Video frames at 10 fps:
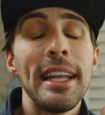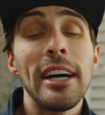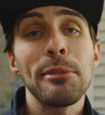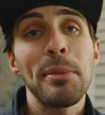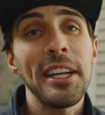
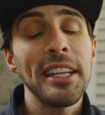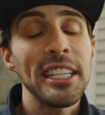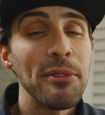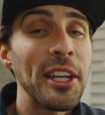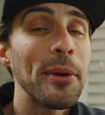Now, splitting
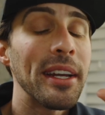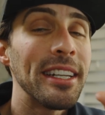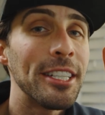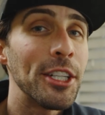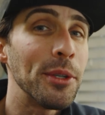this video
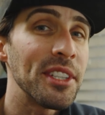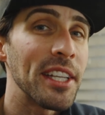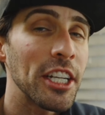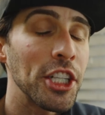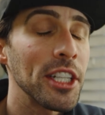into two
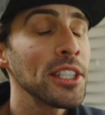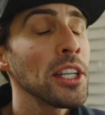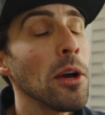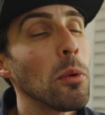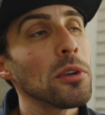
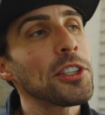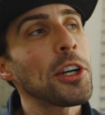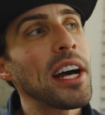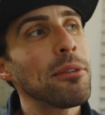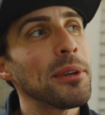sections, we'll
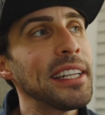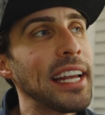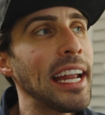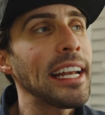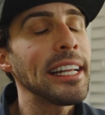start off with
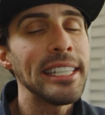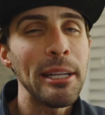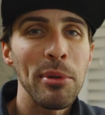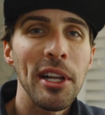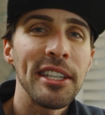the
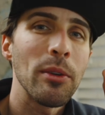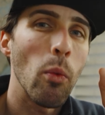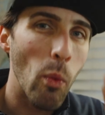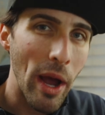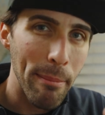ADT Plus
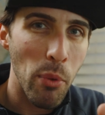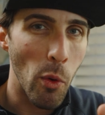web